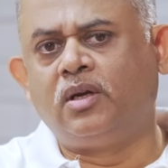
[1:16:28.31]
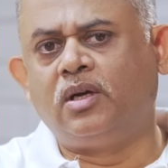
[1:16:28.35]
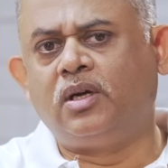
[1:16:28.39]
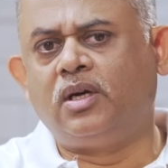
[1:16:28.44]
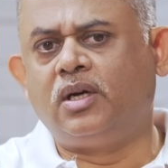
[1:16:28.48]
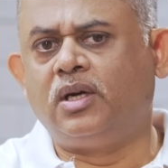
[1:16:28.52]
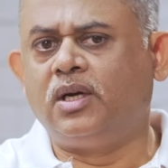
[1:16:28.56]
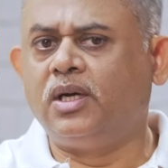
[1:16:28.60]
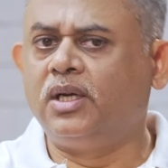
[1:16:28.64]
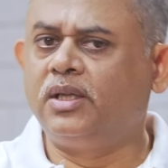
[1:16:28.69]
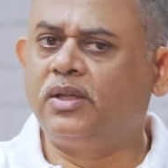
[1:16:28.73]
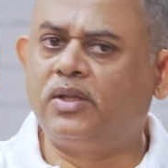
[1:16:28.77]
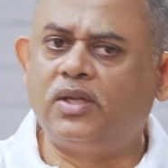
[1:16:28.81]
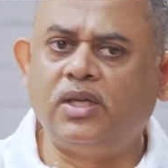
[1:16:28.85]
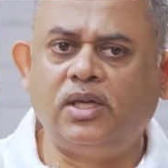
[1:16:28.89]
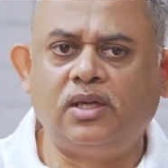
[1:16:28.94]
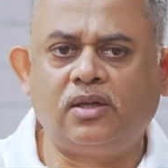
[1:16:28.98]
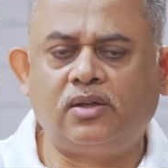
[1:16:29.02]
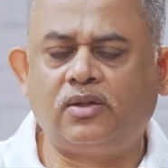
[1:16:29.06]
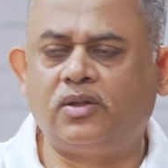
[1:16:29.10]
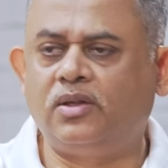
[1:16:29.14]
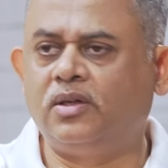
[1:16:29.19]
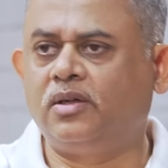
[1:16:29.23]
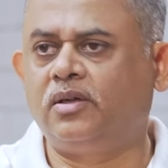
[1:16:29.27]
I
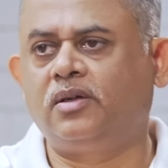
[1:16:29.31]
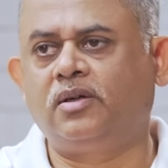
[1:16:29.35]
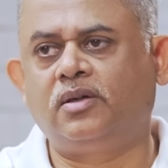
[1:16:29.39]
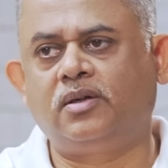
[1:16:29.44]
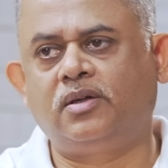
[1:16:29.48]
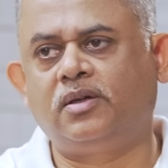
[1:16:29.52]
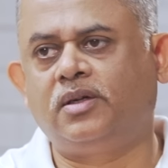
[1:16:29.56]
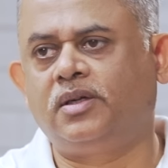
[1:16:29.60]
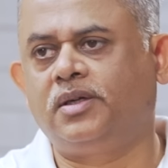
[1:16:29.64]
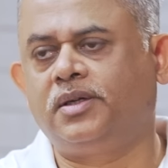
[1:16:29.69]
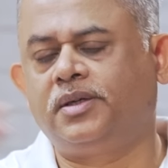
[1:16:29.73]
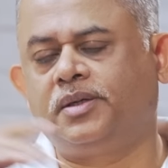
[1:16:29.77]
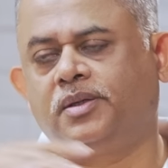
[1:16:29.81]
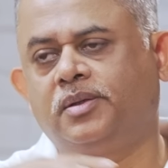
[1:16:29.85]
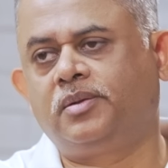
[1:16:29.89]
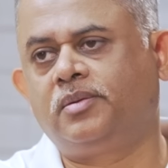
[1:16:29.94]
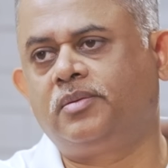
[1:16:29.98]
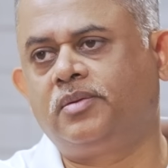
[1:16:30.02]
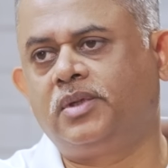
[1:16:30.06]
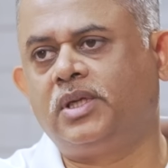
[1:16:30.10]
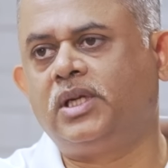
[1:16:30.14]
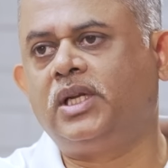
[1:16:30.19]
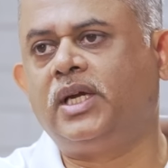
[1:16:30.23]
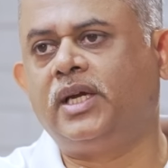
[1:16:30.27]
think the
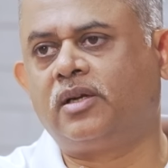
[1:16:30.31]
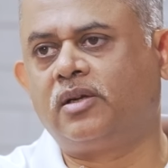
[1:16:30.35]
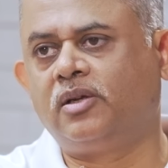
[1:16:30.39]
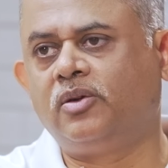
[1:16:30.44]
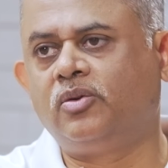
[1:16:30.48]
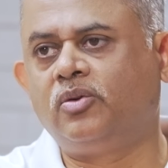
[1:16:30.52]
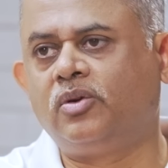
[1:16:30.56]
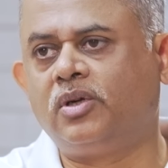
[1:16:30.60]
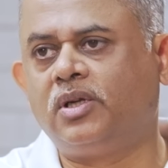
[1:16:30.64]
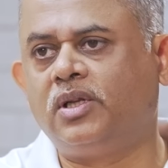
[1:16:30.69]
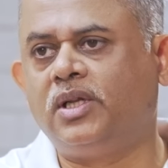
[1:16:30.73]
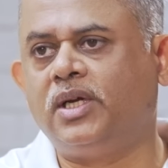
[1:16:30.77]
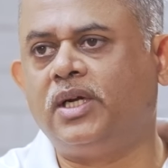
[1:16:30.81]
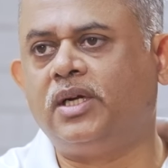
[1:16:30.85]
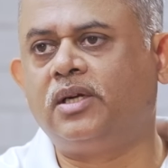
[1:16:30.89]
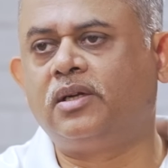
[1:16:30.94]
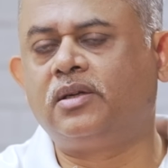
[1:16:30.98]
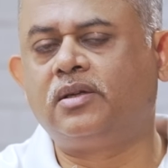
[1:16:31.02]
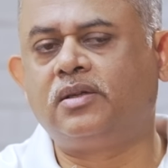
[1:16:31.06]
likelihood that